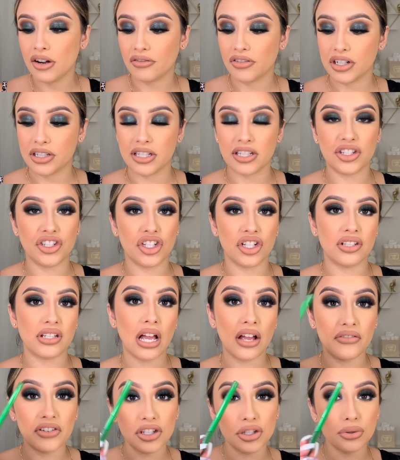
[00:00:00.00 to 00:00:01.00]
versus just
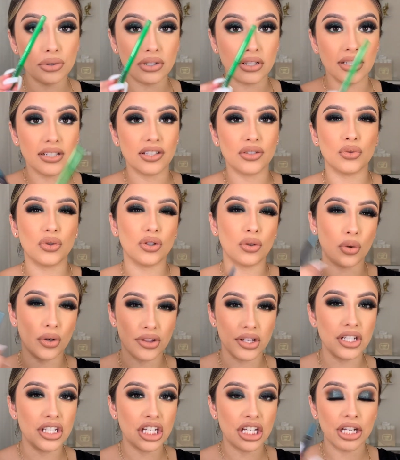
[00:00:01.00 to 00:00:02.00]
having used this one or
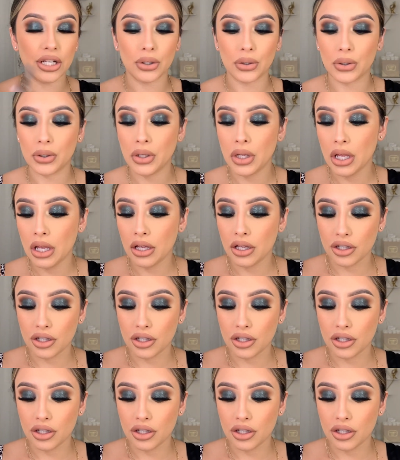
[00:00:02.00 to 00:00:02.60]
the teal.